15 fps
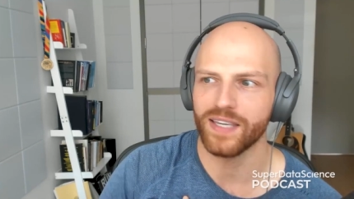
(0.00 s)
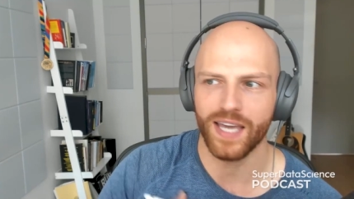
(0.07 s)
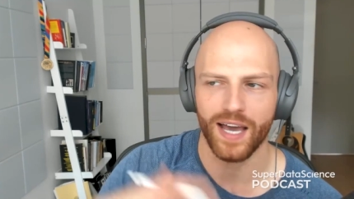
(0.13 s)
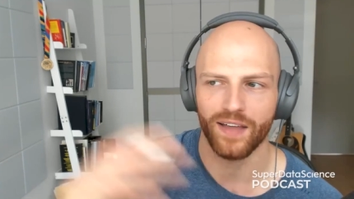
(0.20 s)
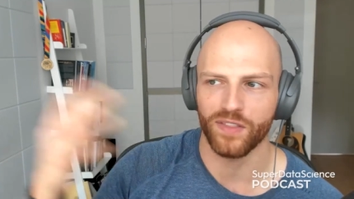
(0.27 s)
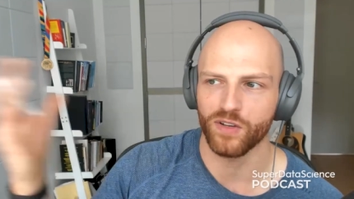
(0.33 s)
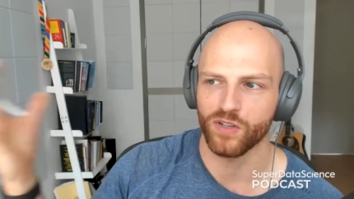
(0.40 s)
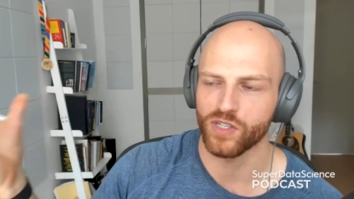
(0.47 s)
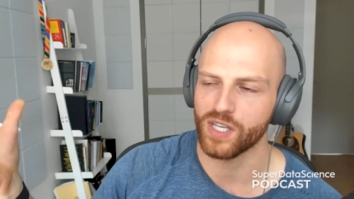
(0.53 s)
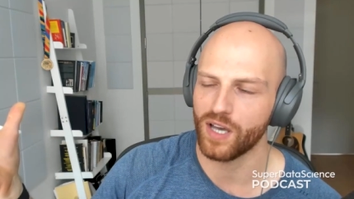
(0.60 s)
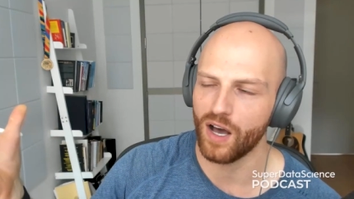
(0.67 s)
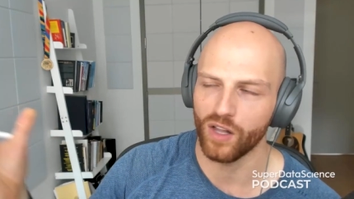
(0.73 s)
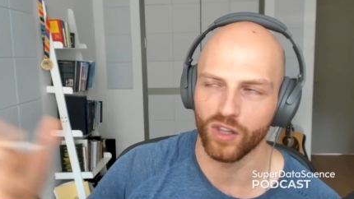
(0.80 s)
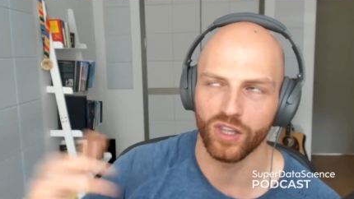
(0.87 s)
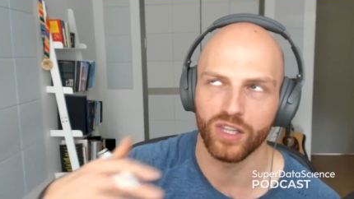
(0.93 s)
yeah, there's
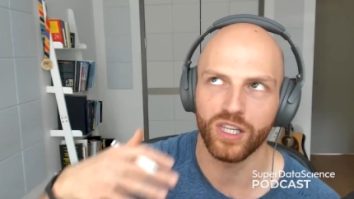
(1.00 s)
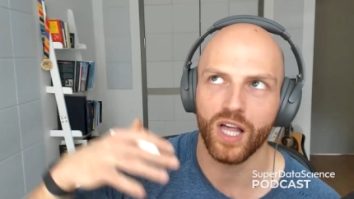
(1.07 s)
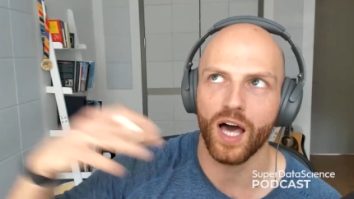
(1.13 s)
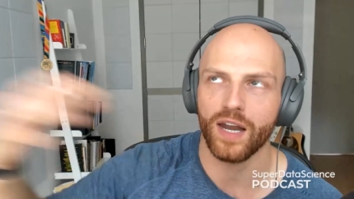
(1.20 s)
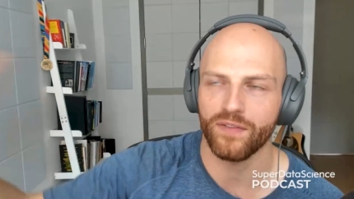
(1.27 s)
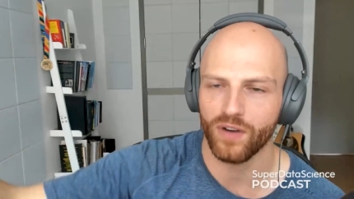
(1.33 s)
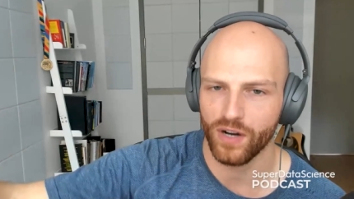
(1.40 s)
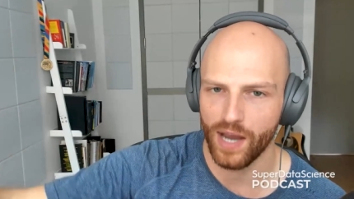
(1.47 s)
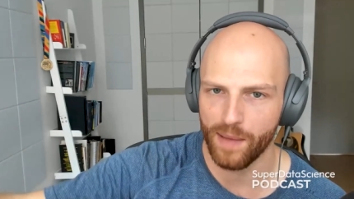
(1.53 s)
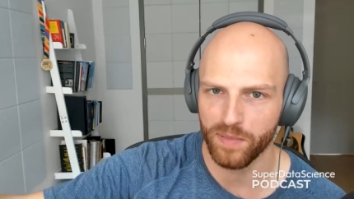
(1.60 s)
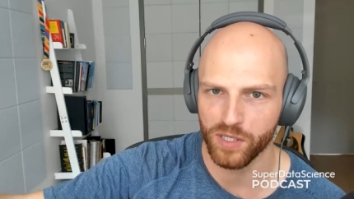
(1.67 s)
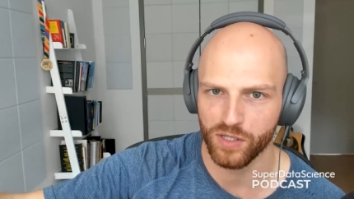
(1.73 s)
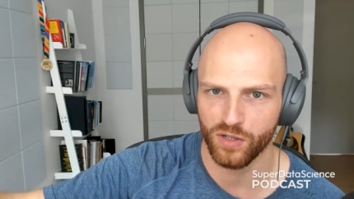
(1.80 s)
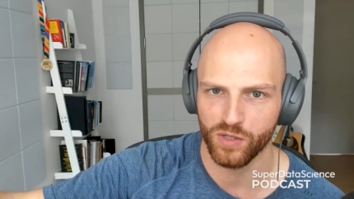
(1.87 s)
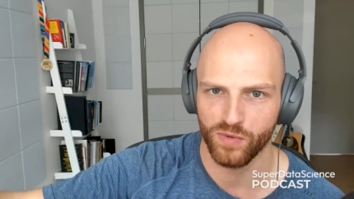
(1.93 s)
a lot of our
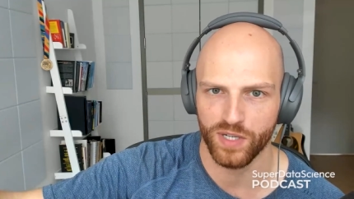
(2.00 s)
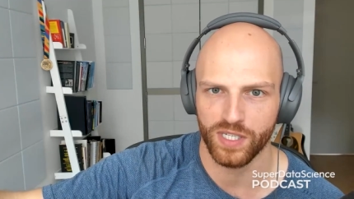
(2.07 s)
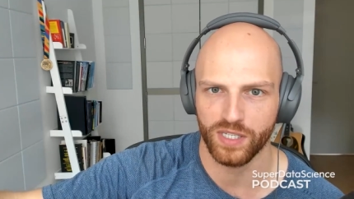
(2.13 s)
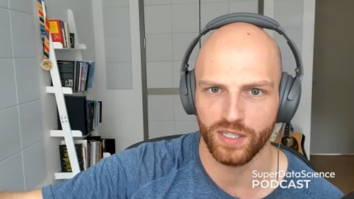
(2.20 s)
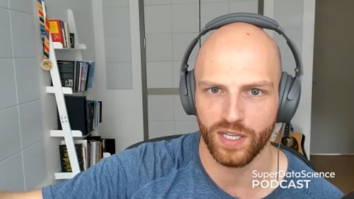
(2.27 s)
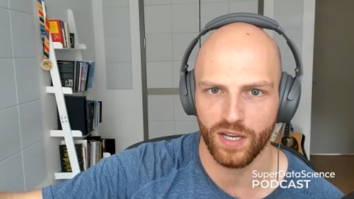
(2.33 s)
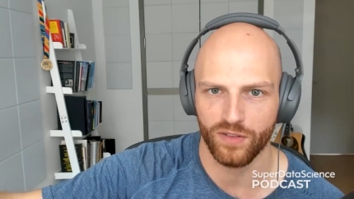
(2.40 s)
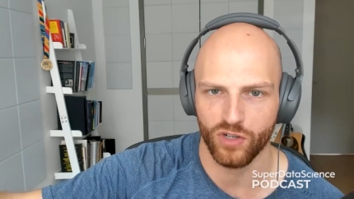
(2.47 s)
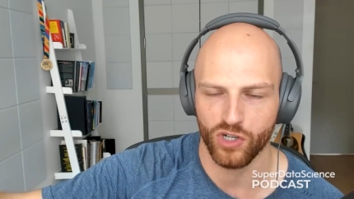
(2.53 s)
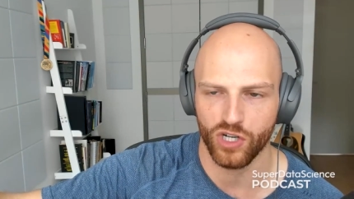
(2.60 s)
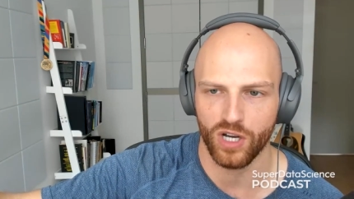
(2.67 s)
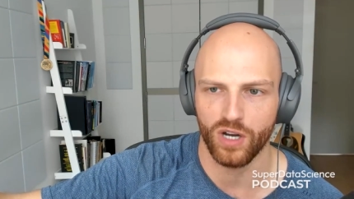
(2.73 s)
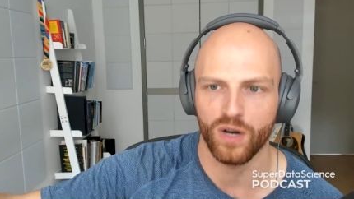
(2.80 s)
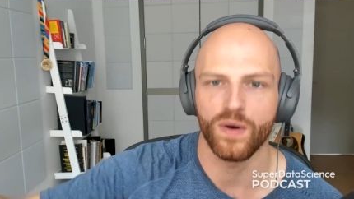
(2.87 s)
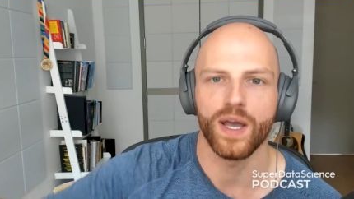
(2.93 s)
episodes recently on the
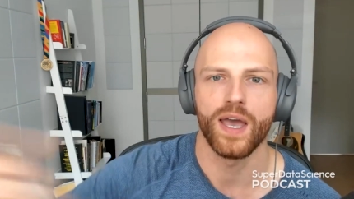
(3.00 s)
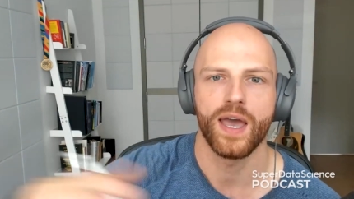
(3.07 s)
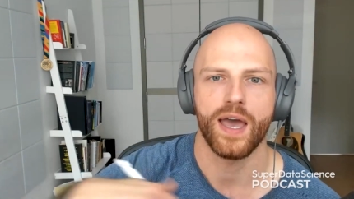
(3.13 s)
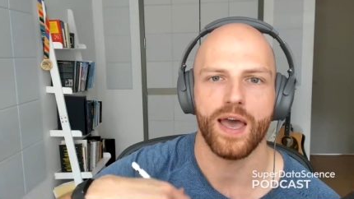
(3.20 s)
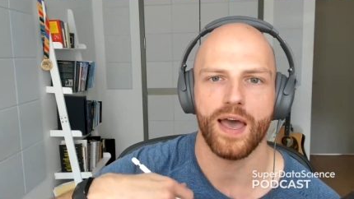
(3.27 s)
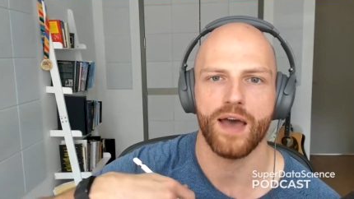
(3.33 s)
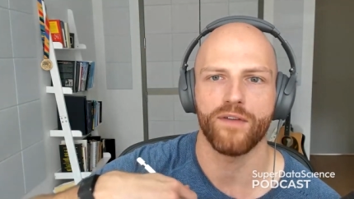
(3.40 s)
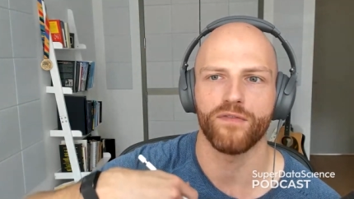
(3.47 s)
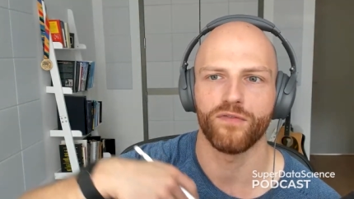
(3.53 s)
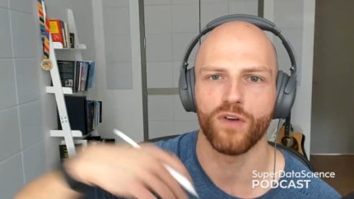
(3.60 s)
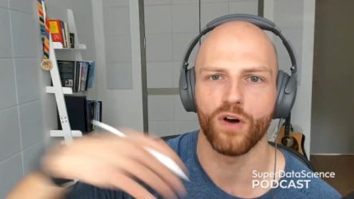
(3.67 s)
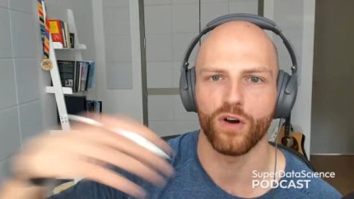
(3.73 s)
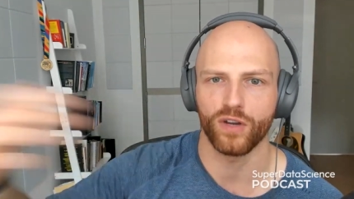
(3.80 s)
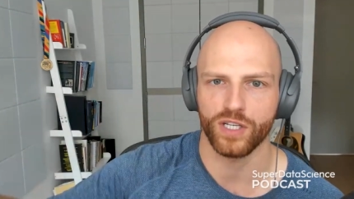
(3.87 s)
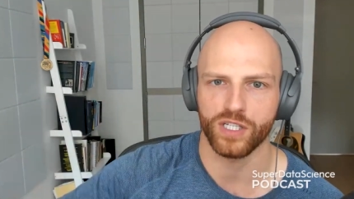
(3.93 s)
show have
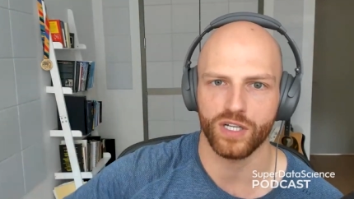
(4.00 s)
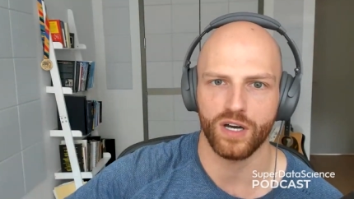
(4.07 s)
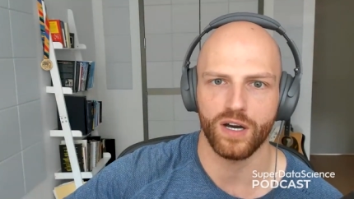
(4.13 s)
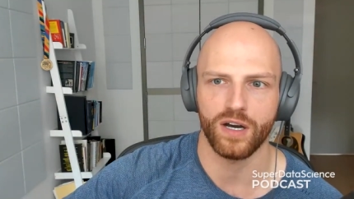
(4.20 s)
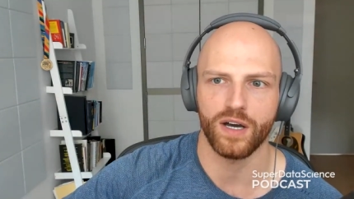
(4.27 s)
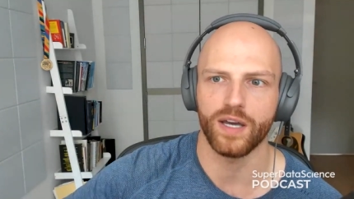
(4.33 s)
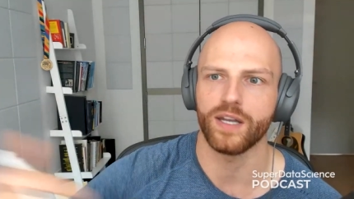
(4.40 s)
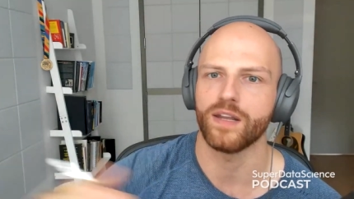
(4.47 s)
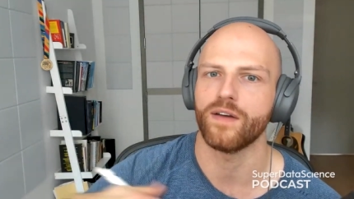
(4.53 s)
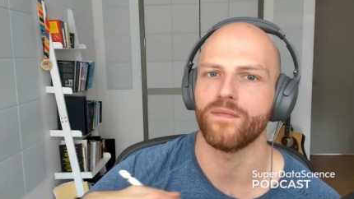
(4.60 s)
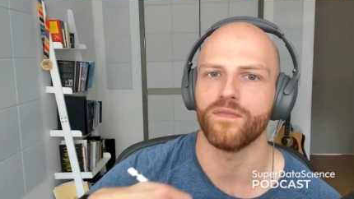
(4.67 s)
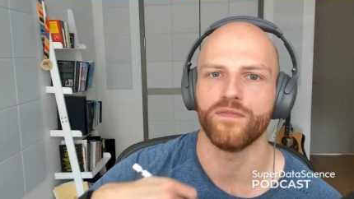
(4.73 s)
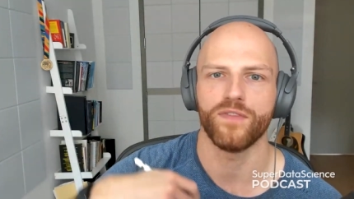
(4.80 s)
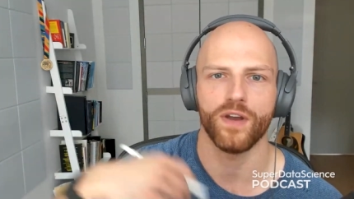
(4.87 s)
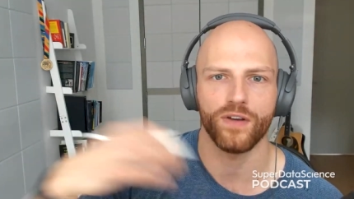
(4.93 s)
focused on
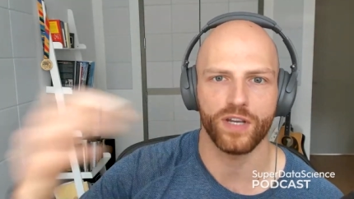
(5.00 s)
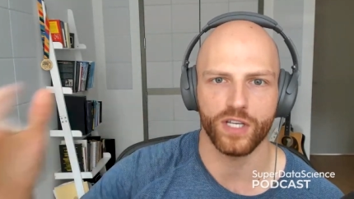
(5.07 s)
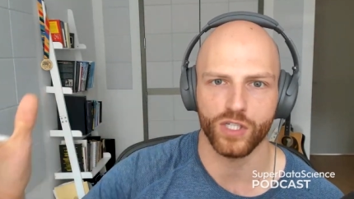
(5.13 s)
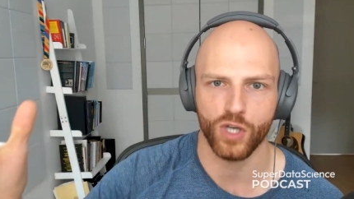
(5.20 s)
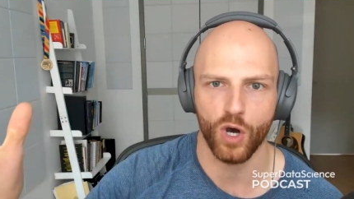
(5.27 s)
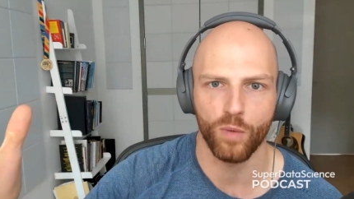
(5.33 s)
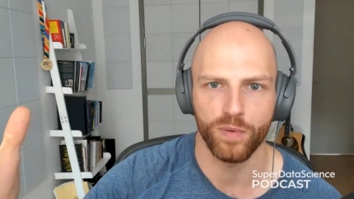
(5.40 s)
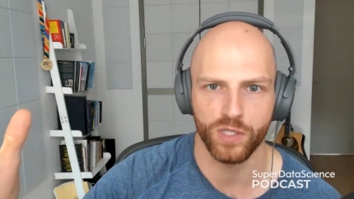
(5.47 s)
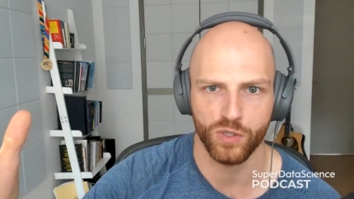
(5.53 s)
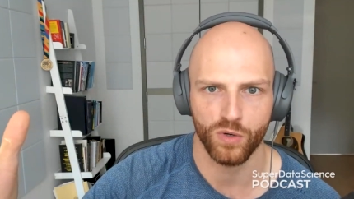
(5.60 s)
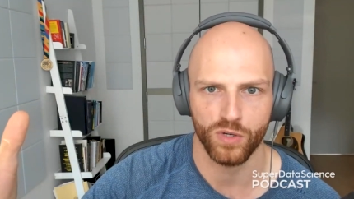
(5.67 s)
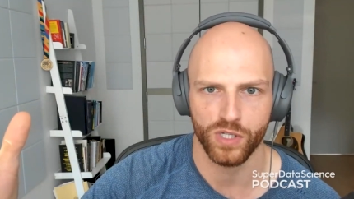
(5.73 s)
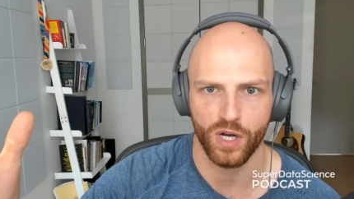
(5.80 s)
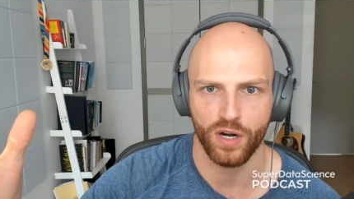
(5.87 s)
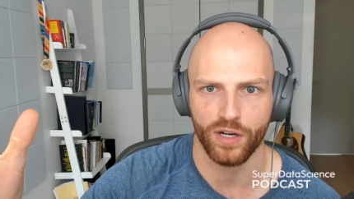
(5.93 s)
various open
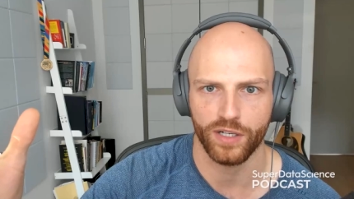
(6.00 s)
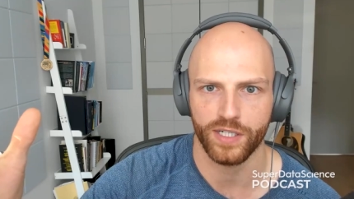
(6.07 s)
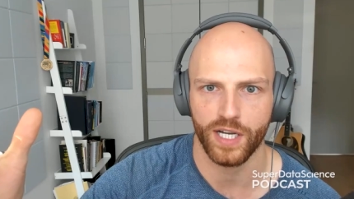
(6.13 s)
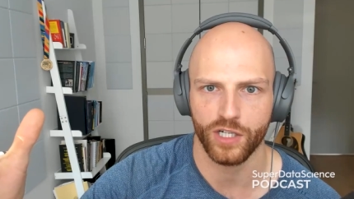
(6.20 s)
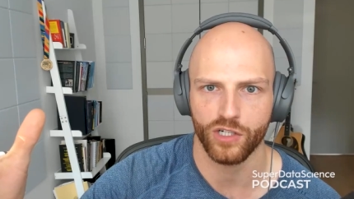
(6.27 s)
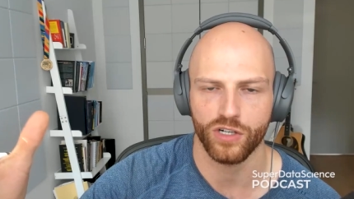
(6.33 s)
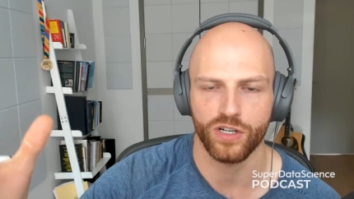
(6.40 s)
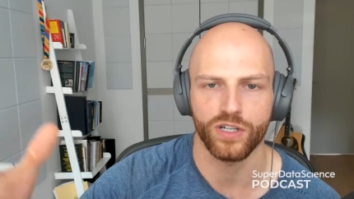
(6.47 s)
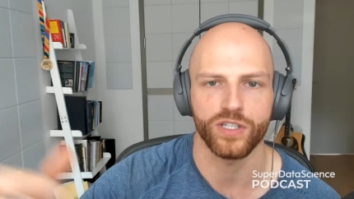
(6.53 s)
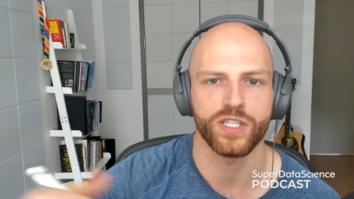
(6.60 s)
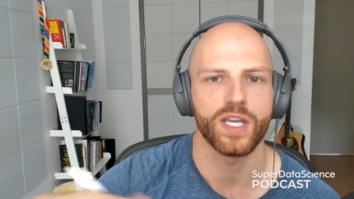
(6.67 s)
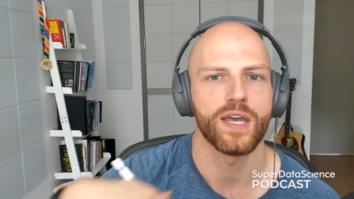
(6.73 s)
source architectures